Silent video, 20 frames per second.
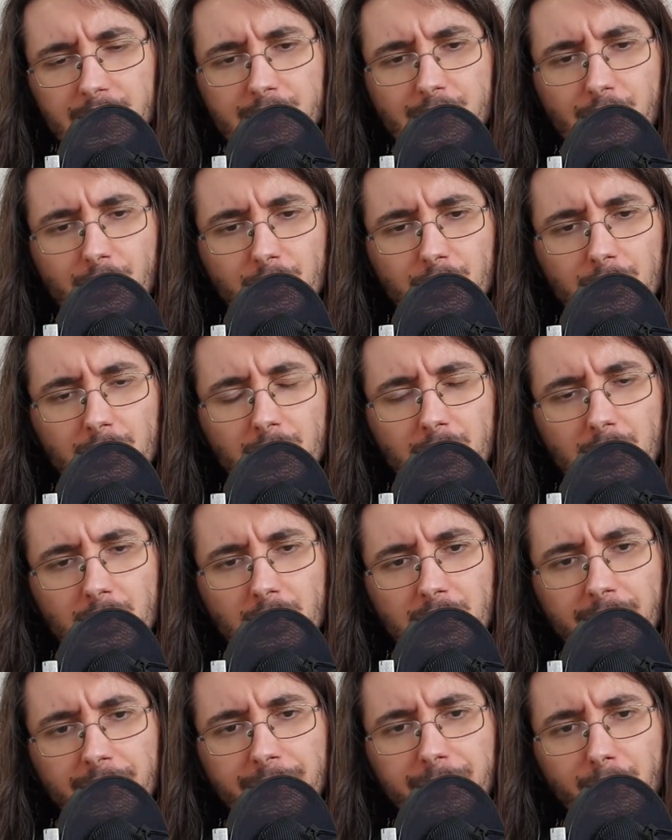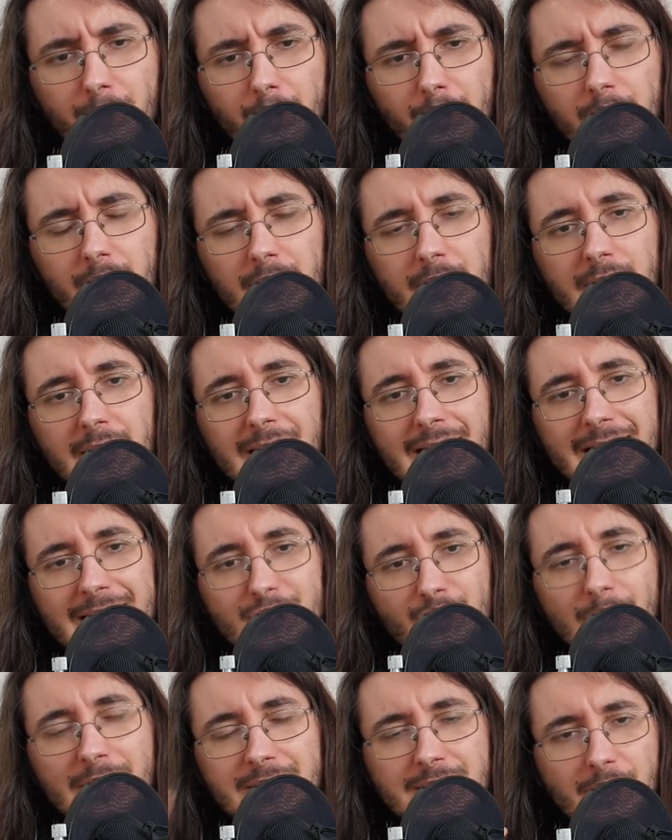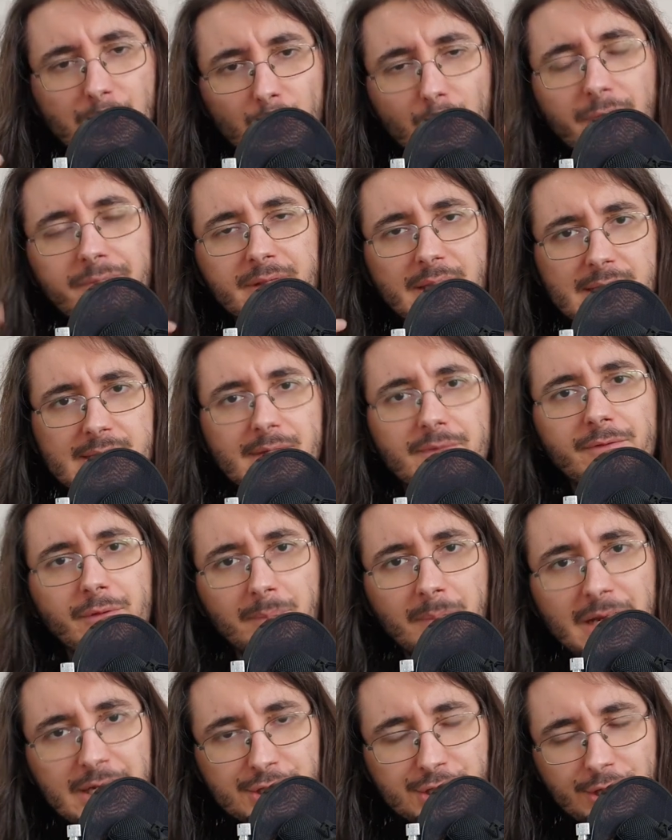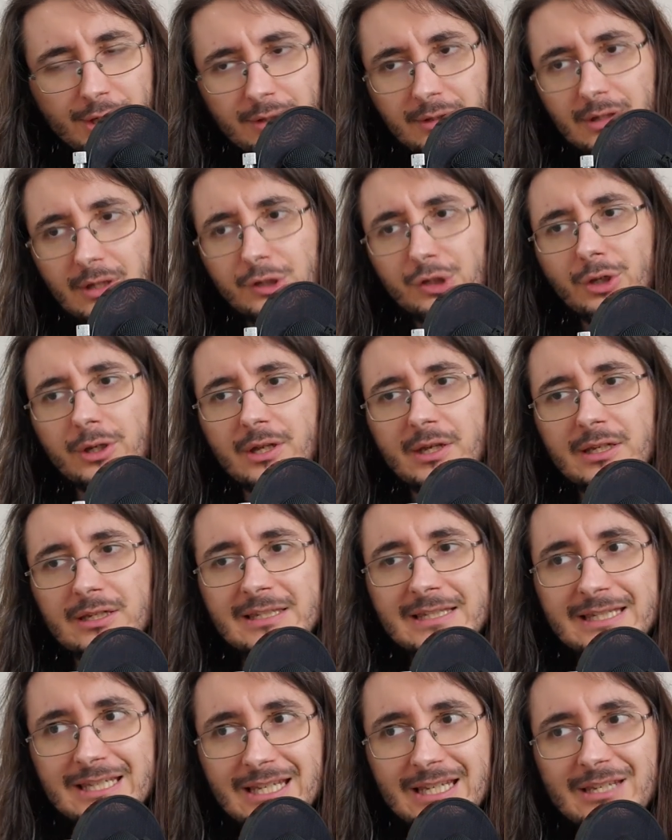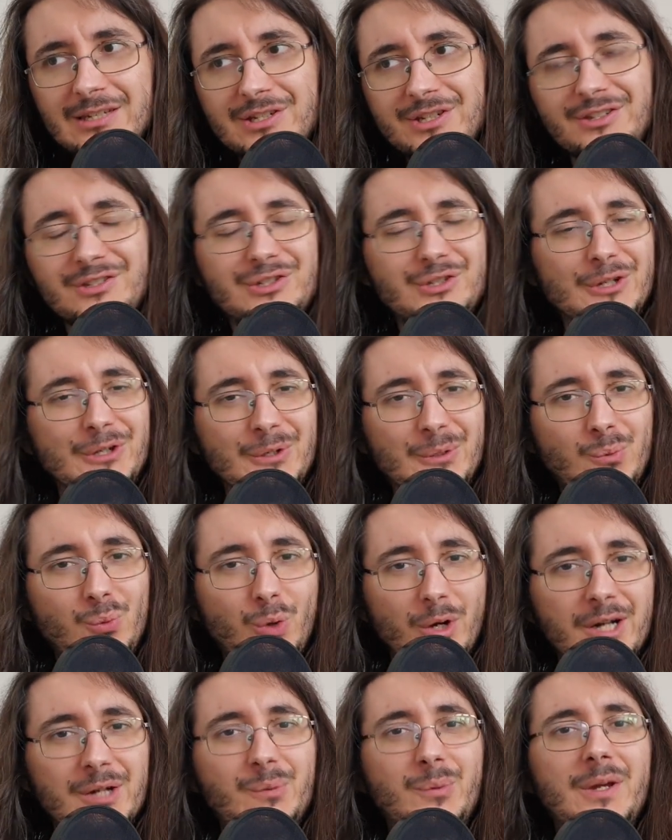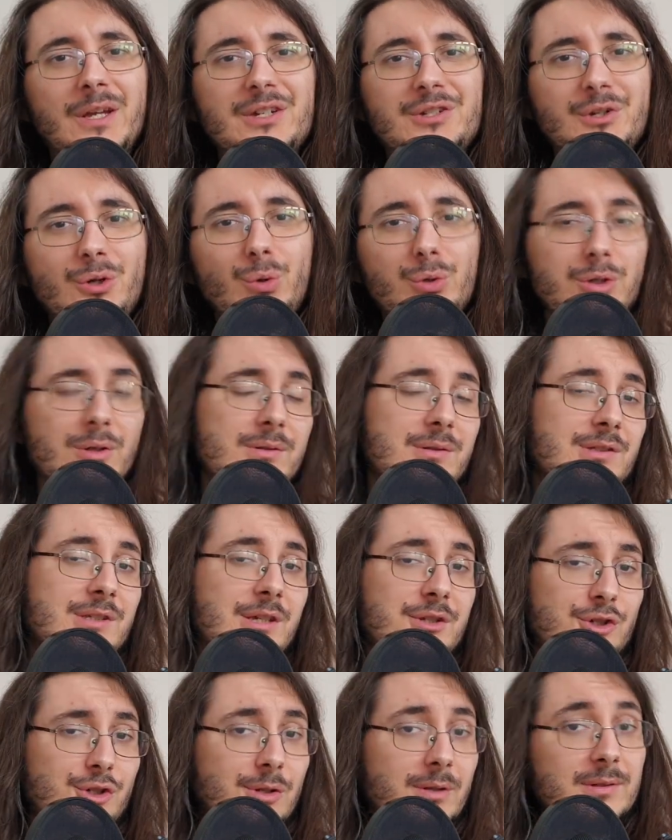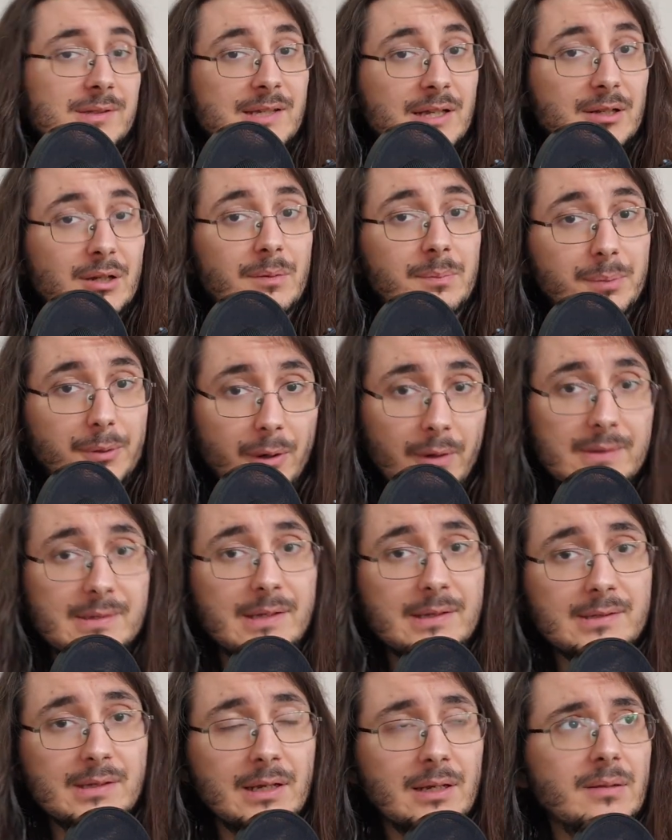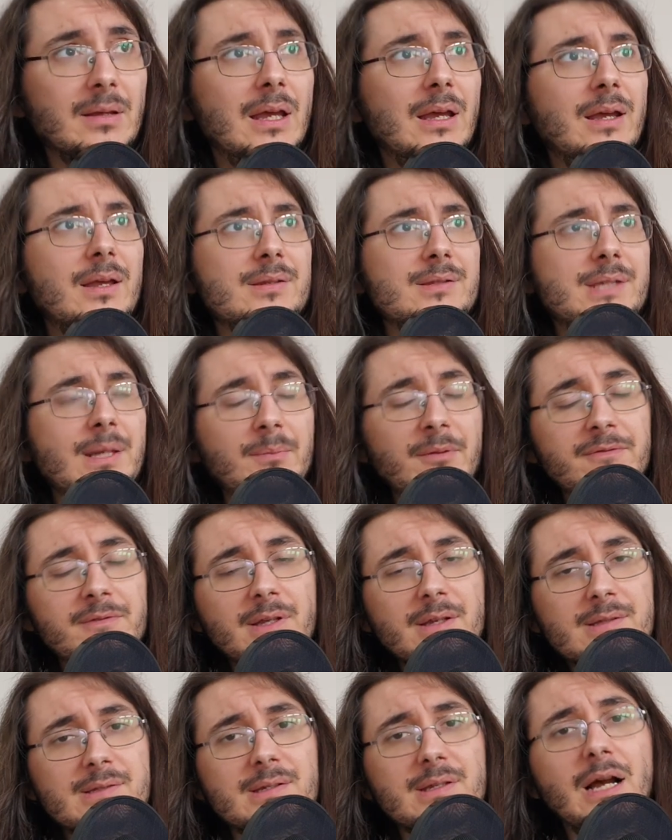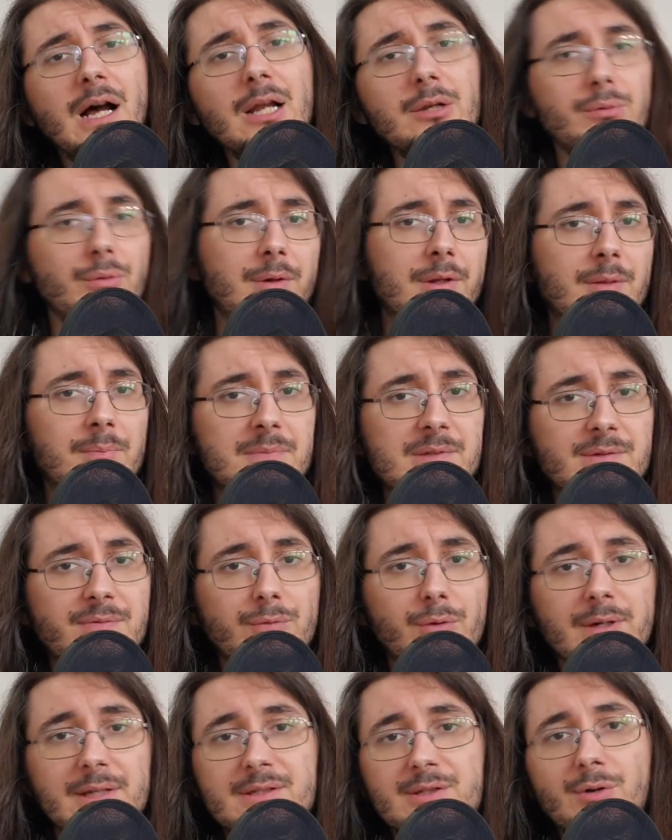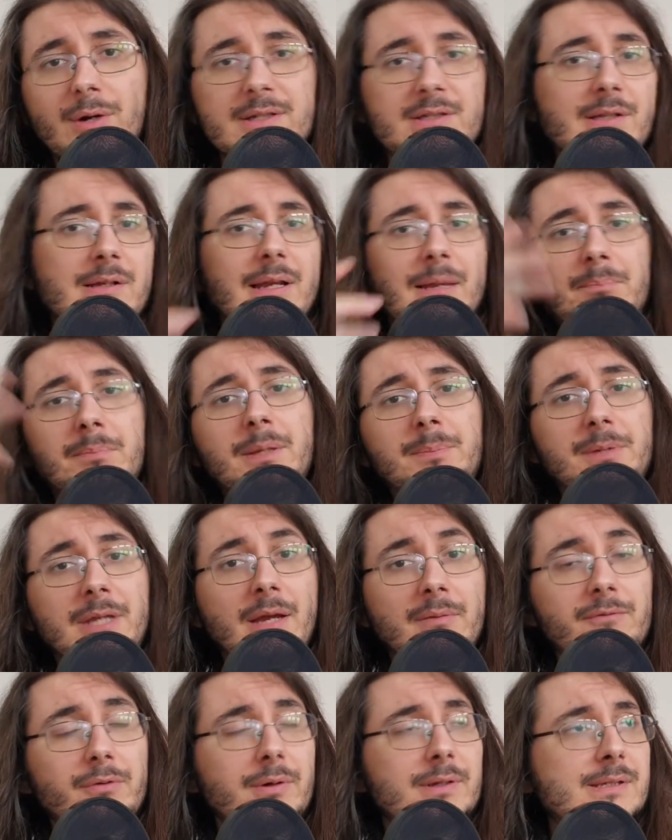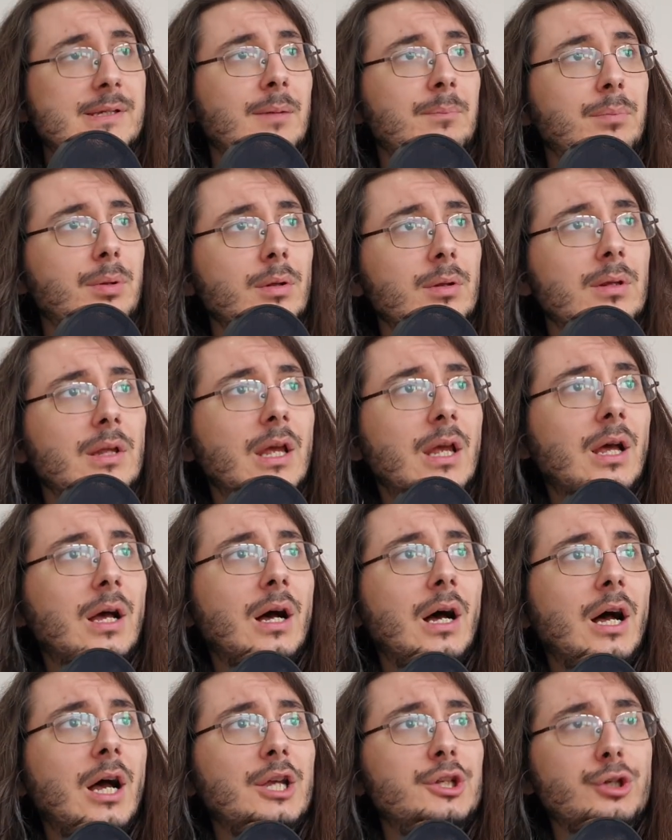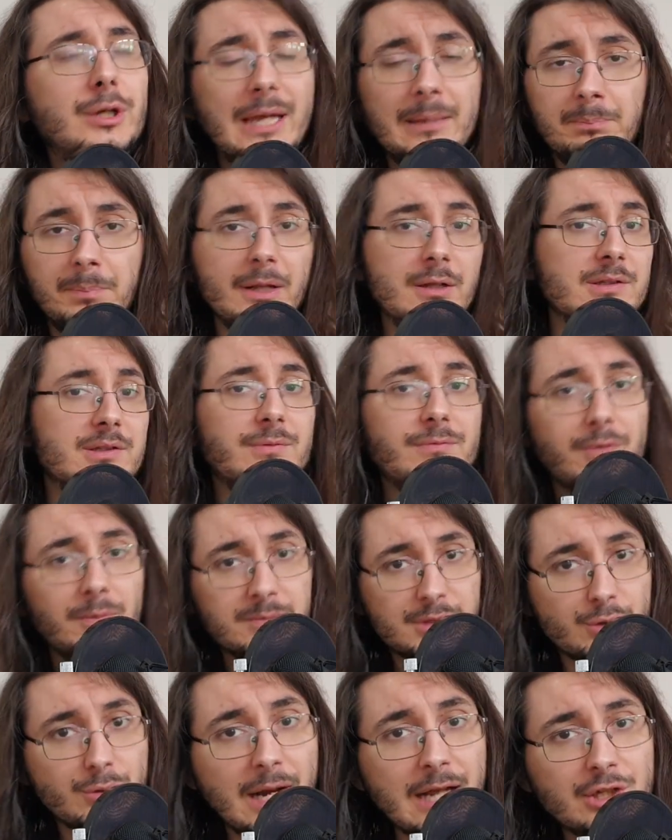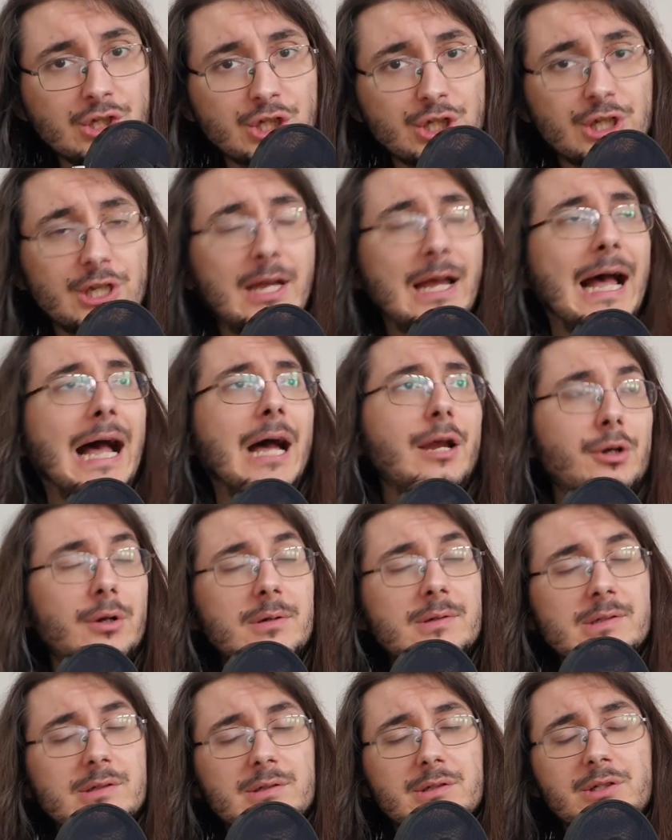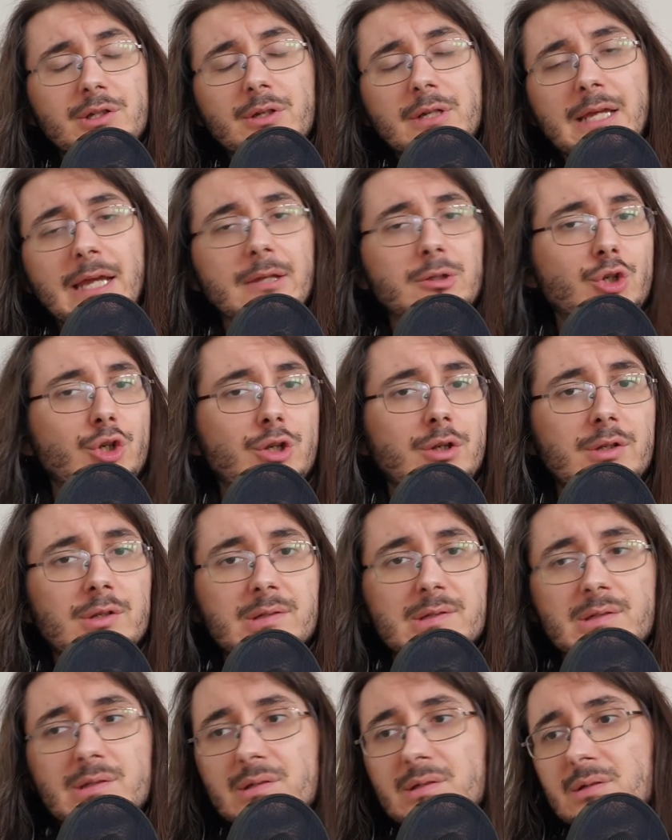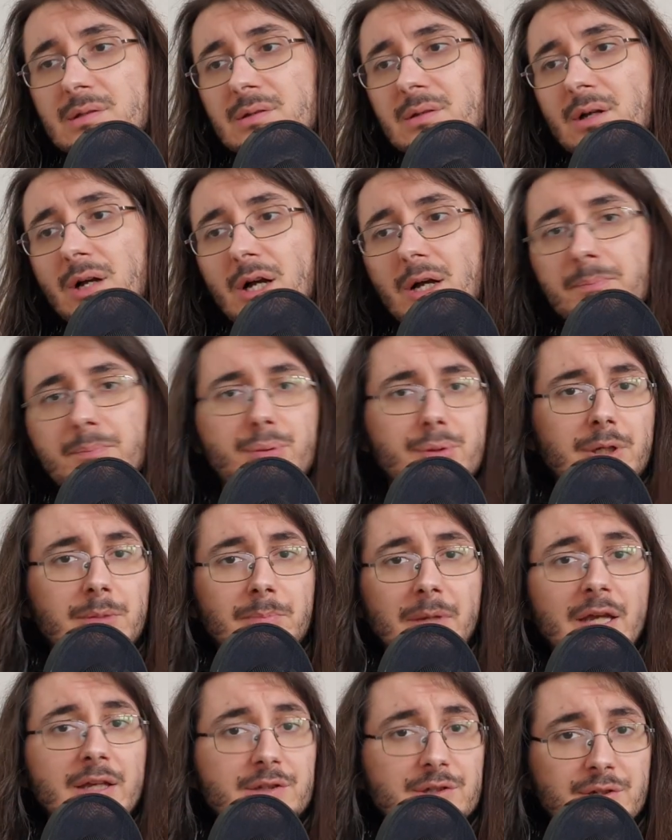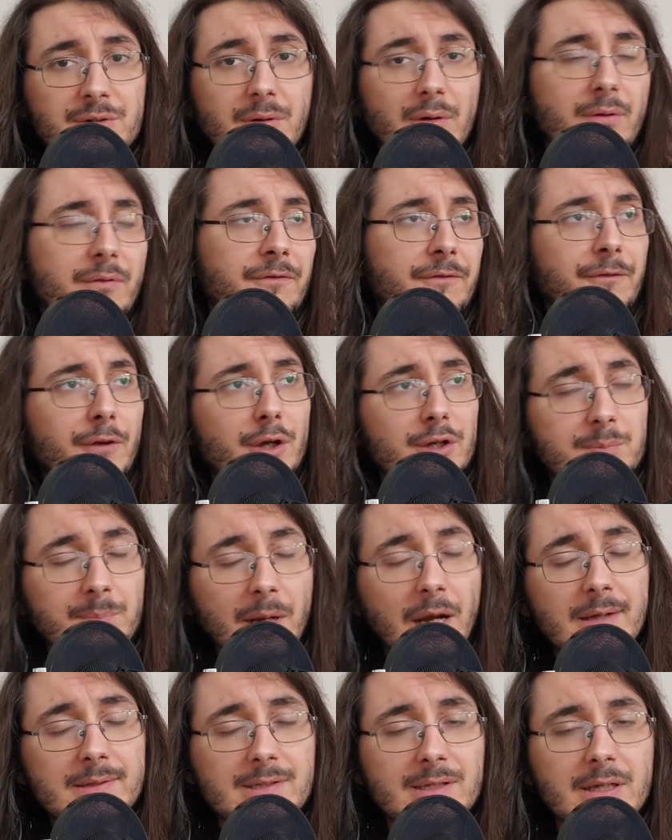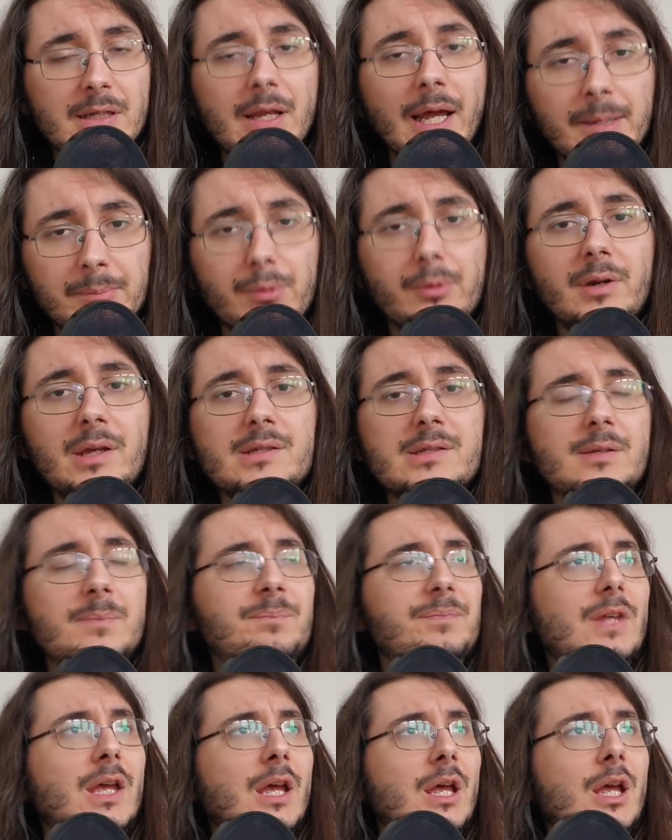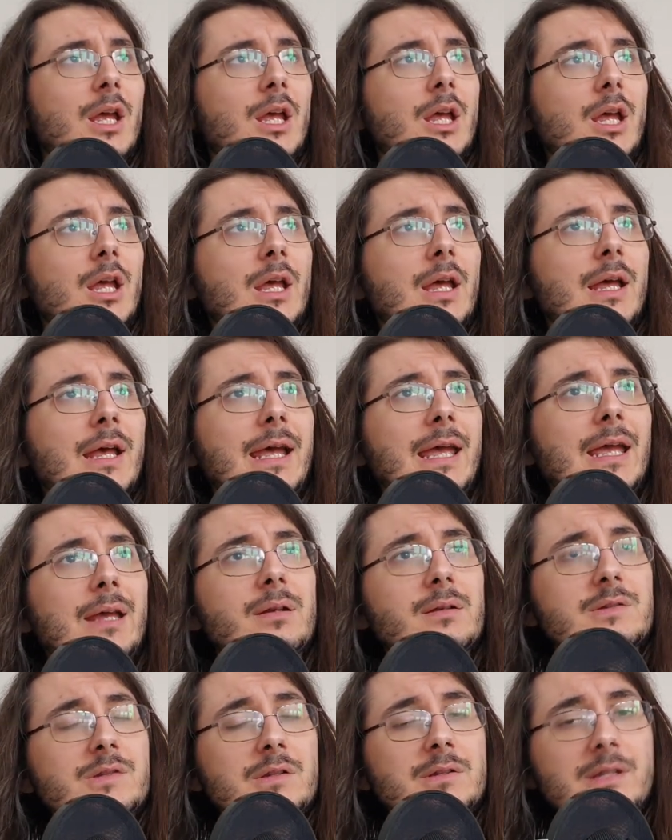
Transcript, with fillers: So for extracting all of this information, you're going to need to work with audio digital signal processing. Some of these algorithms for extracting like BPM, for example, uh, you can build from scratch. Others, you can use uh, pre-made or third-party libraries. And